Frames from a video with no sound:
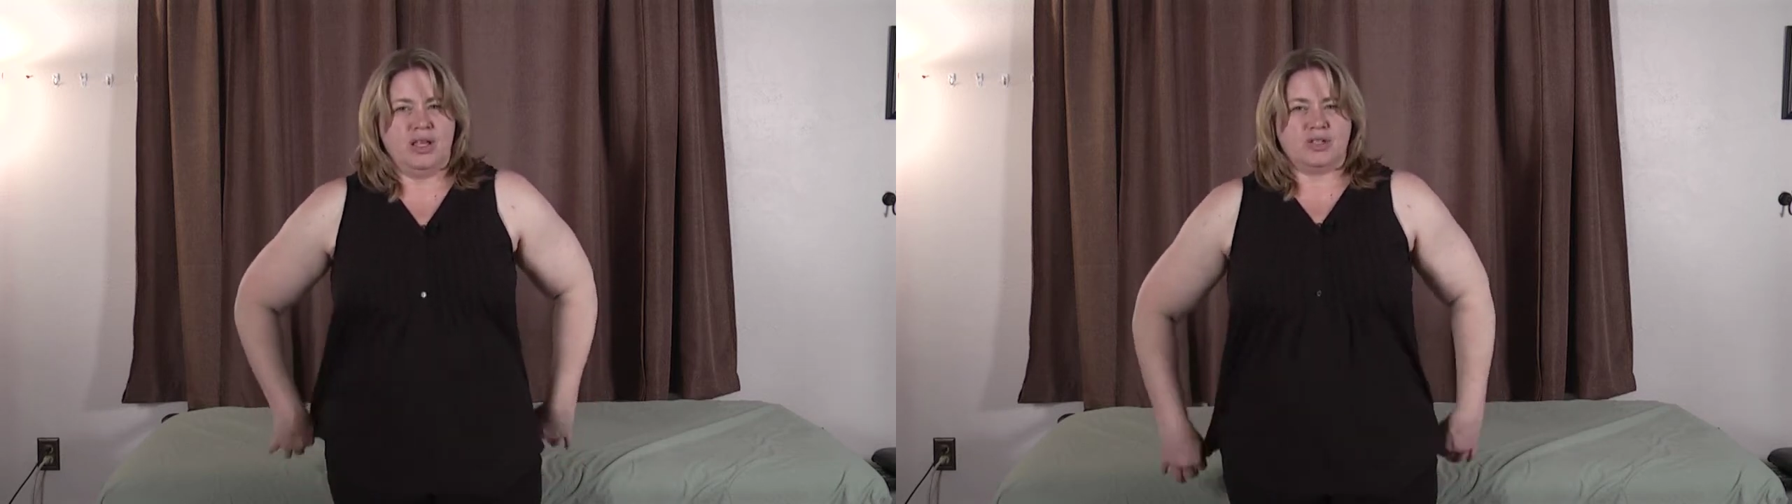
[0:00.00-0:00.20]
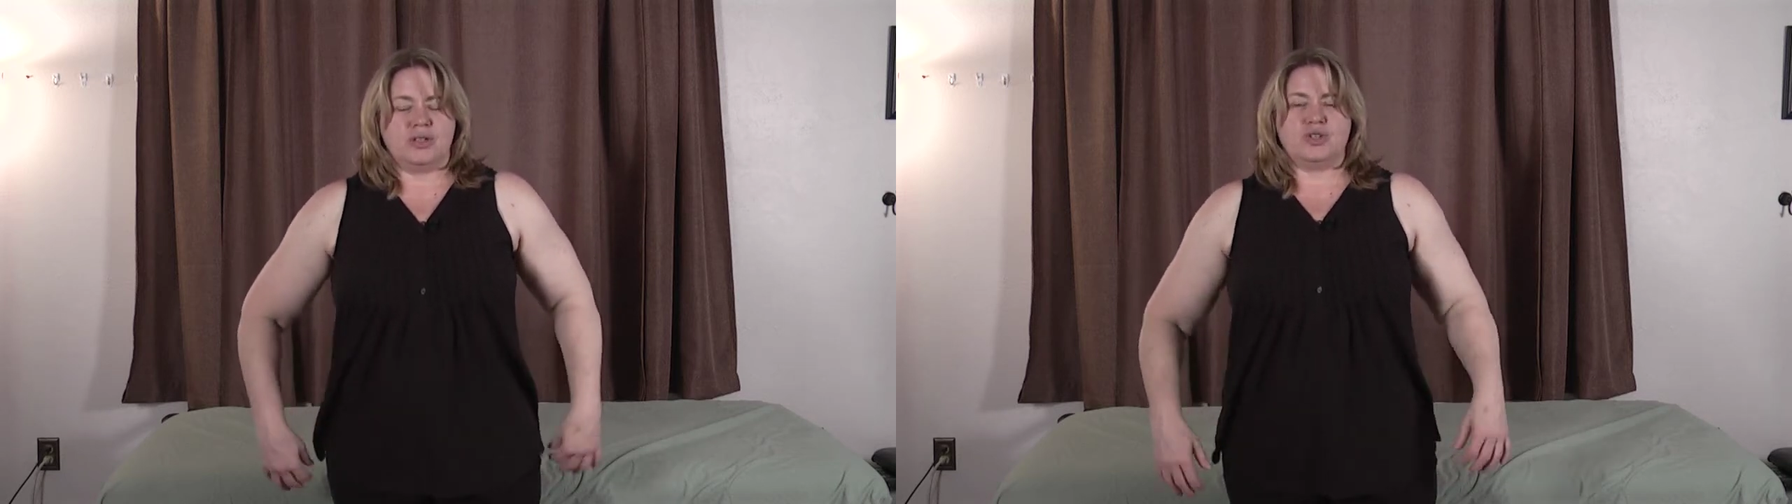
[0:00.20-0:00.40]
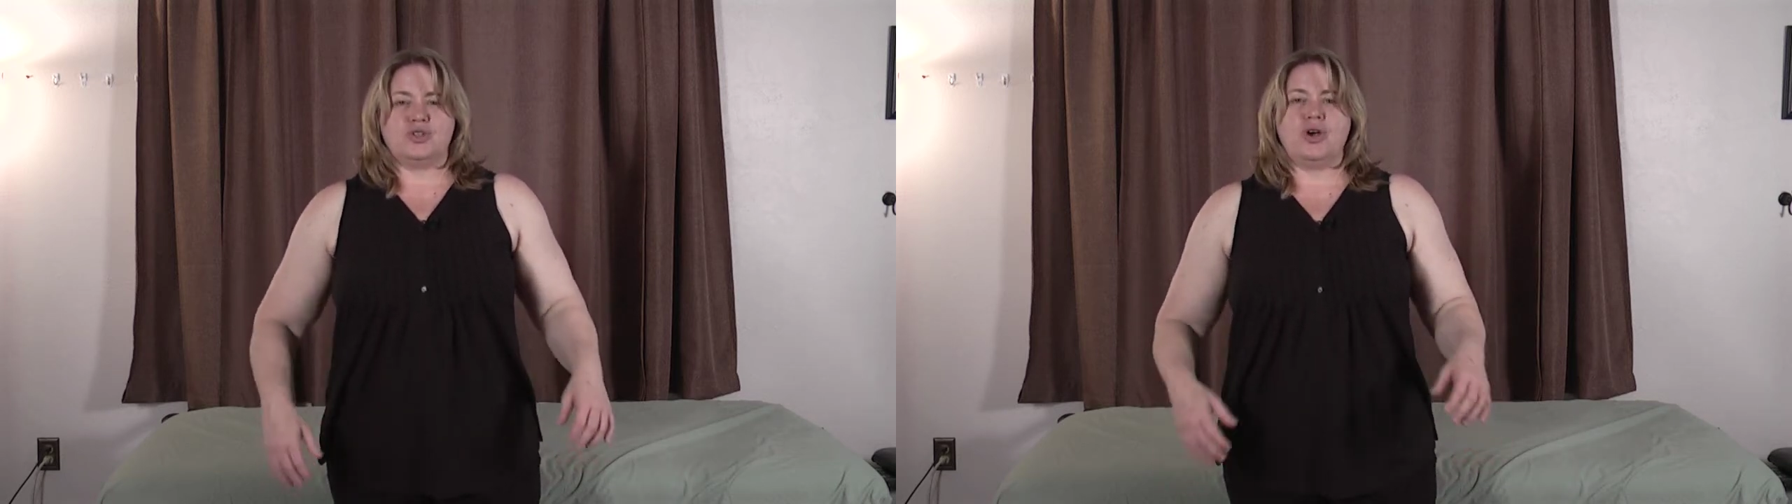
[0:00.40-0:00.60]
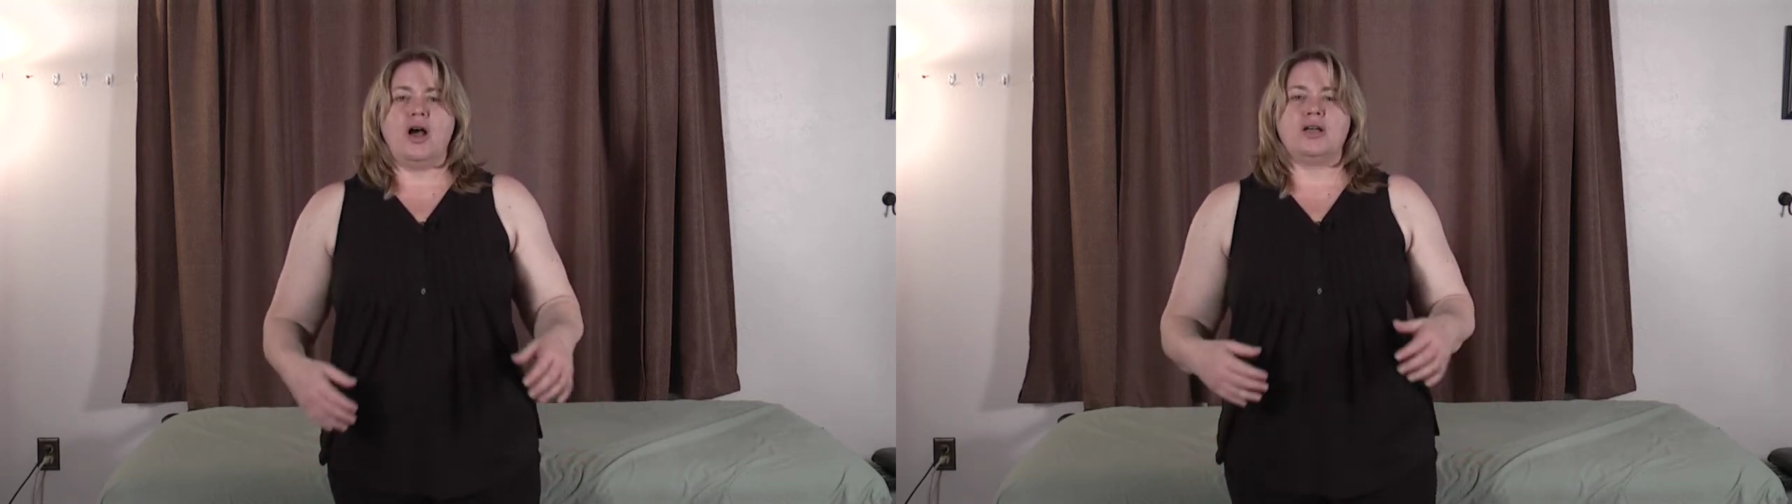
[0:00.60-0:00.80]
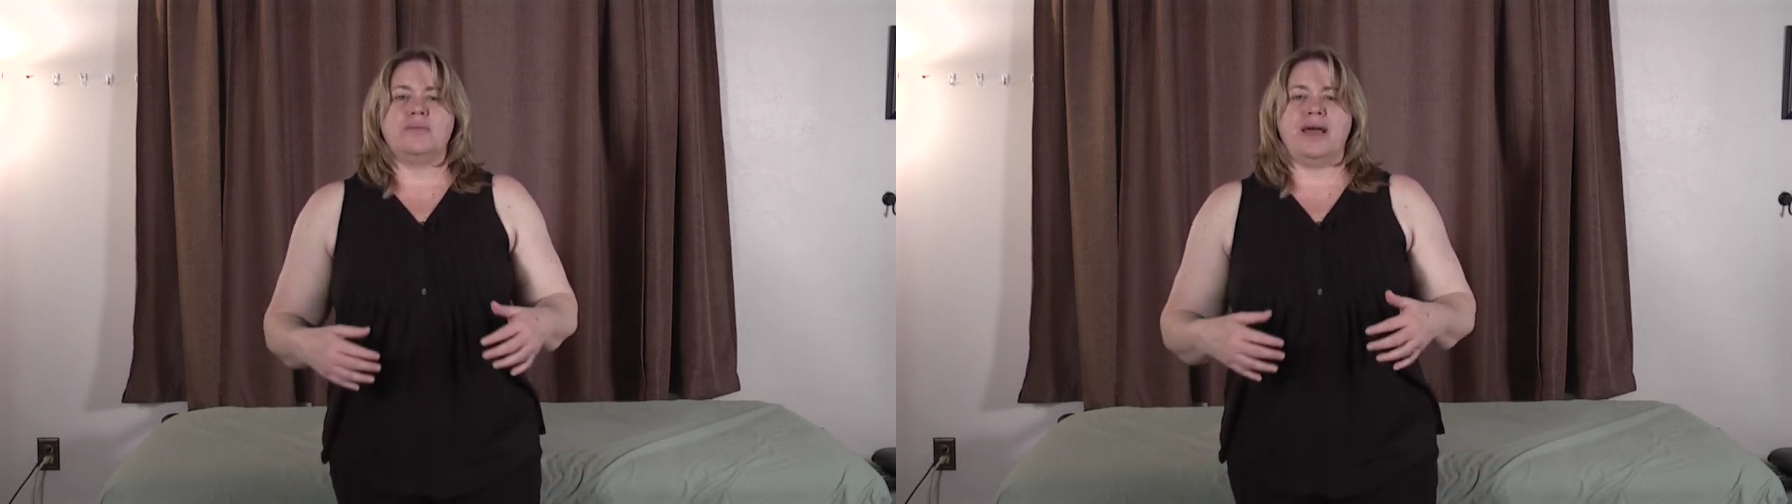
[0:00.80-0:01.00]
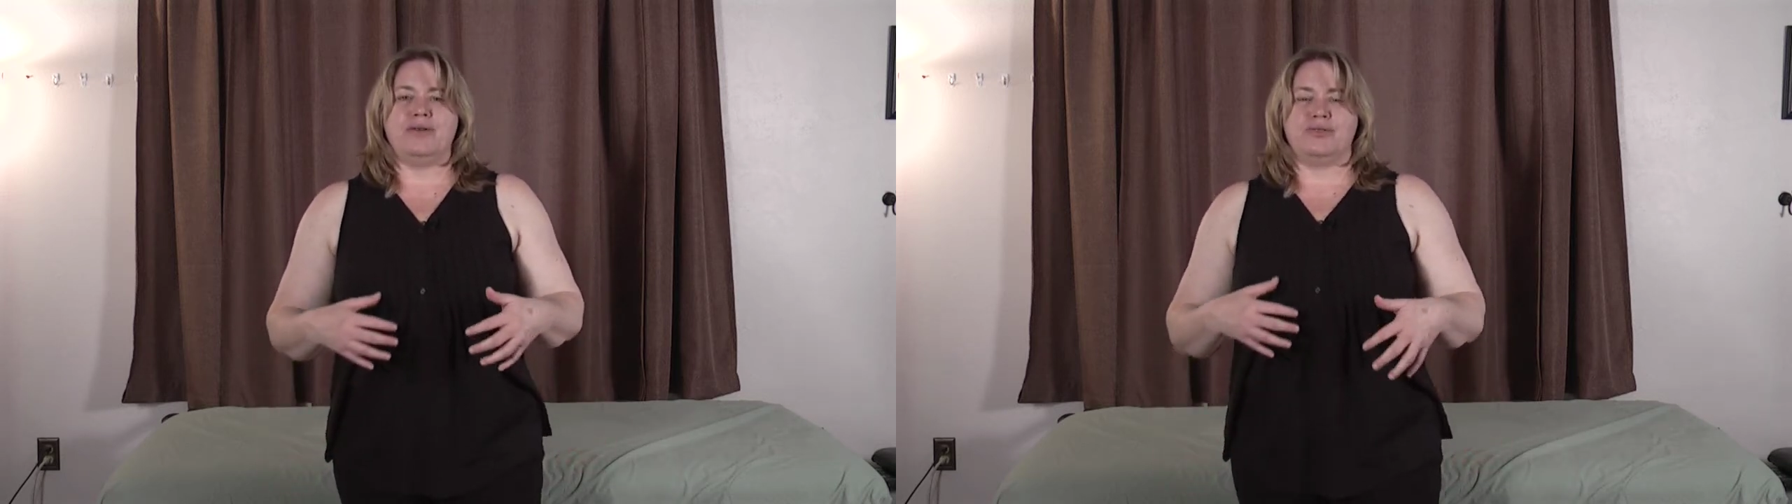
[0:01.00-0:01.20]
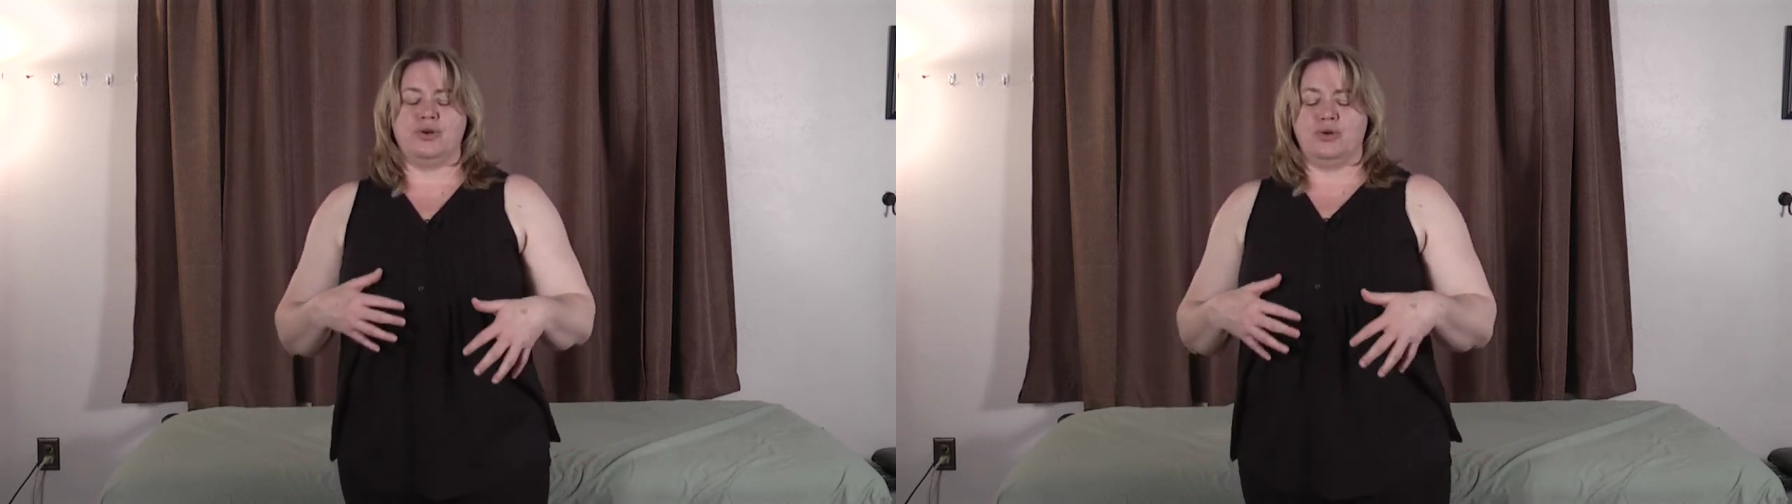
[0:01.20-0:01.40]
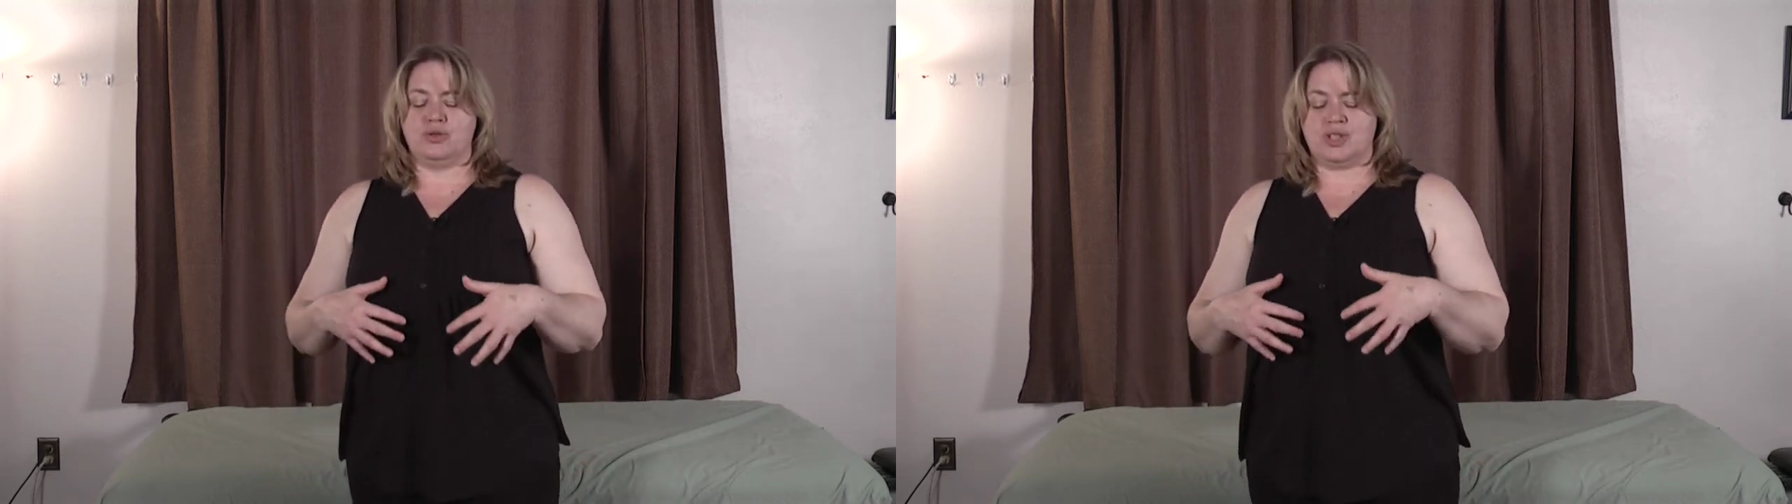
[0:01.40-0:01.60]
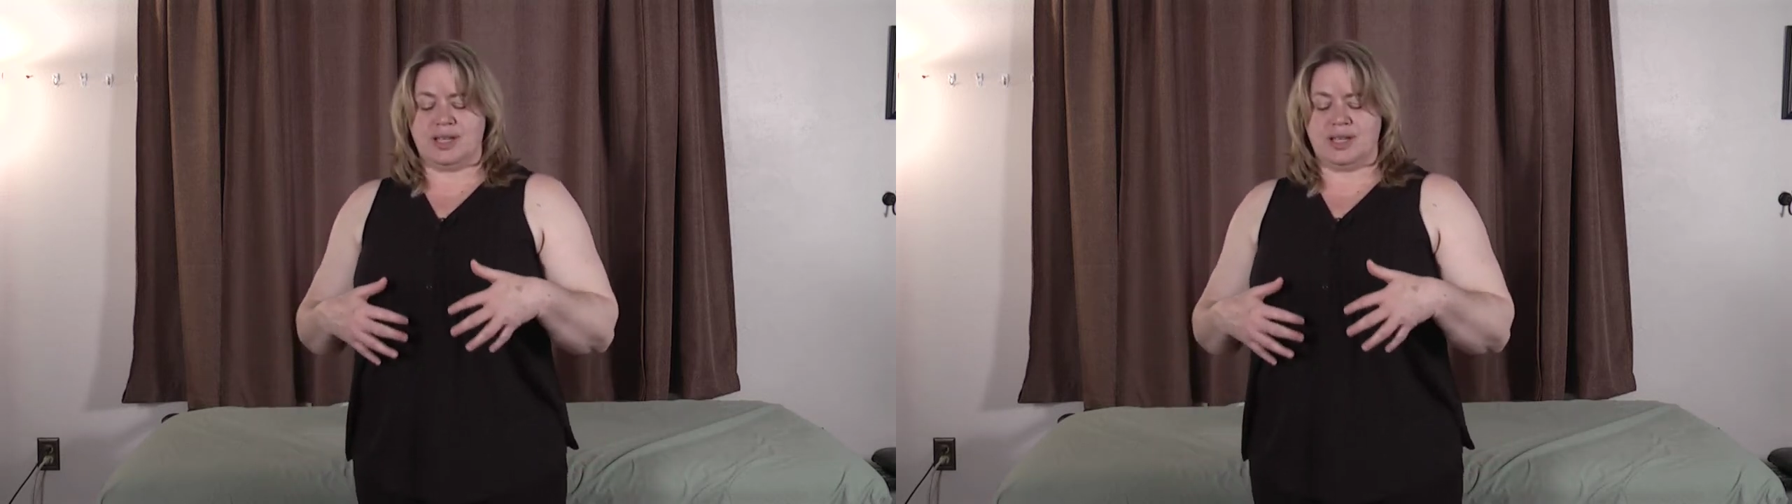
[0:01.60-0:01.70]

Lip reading: So let's talk about those